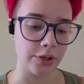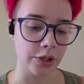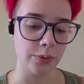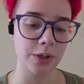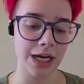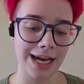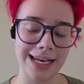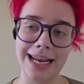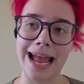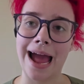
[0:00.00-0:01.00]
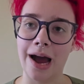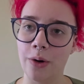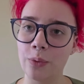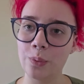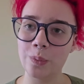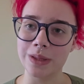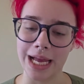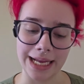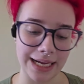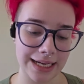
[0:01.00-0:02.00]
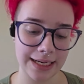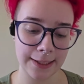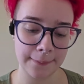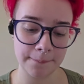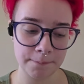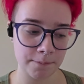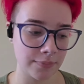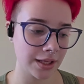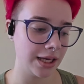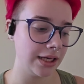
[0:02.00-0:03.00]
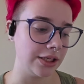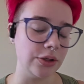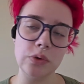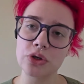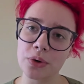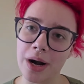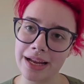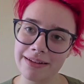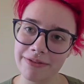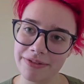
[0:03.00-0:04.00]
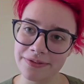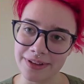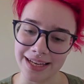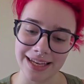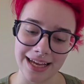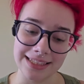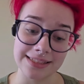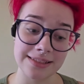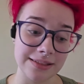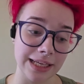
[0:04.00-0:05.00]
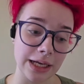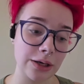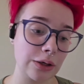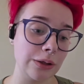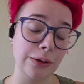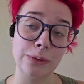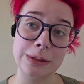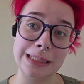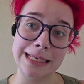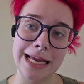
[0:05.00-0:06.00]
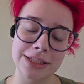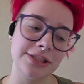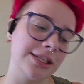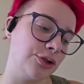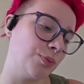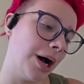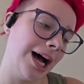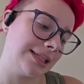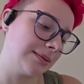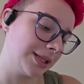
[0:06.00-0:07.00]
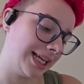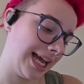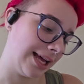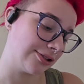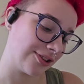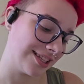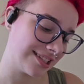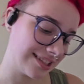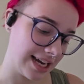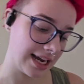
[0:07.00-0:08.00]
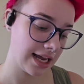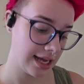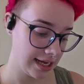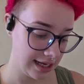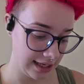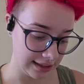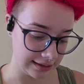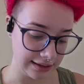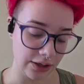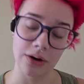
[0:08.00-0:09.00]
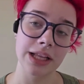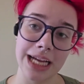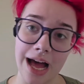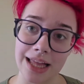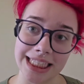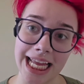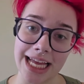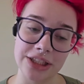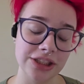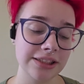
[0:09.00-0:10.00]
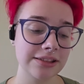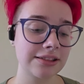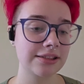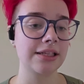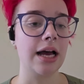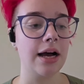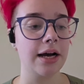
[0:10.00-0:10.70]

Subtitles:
you cut it out, like you try and fit it as like close to the edges as you possibly can. So this is like literally on the edges.